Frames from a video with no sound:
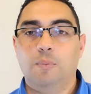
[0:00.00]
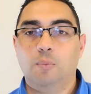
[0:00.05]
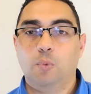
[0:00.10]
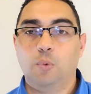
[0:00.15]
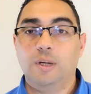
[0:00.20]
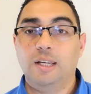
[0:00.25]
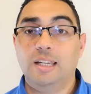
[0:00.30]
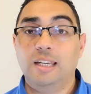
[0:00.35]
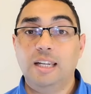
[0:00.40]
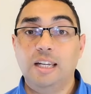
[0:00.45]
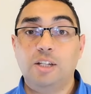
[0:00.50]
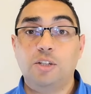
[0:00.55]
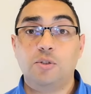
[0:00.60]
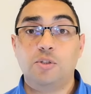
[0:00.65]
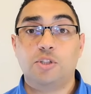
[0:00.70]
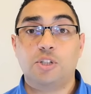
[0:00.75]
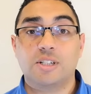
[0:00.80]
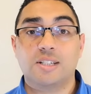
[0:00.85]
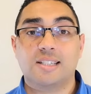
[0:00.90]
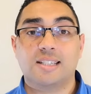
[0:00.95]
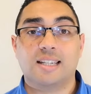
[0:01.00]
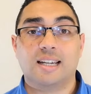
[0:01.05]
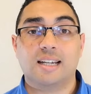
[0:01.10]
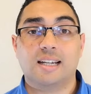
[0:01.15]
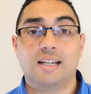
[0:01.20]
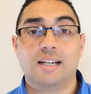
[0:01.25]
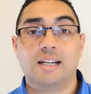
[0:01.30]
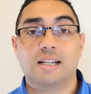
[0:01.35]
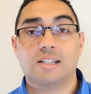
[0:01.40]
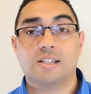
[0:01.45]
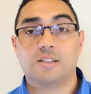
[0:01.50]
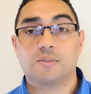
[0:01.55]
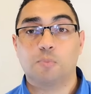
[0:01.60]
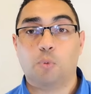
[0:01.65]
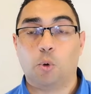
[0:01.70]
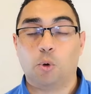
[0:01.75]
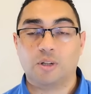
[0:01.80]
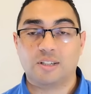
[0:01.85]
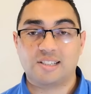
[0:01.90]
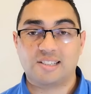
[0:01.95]
we need to just take a
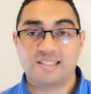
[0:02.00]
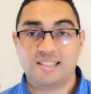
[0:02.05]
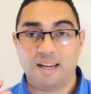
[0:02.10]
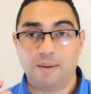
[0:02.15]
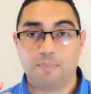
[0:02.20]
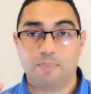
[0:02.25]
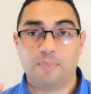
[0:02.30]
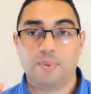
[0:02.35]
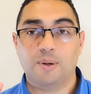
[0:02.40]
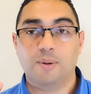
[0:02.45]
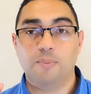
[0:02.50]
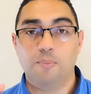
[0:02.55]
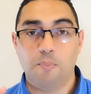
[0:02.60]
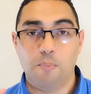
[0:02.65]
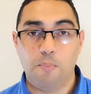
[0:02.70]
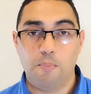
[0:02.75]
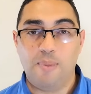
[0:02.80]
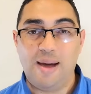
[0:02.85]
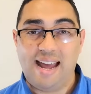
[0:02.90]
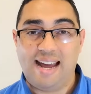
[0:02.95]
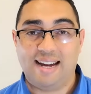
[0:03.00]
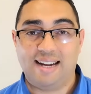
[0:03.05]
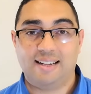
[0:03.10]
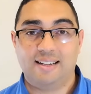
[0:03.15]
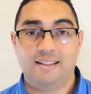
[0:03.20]
small step back.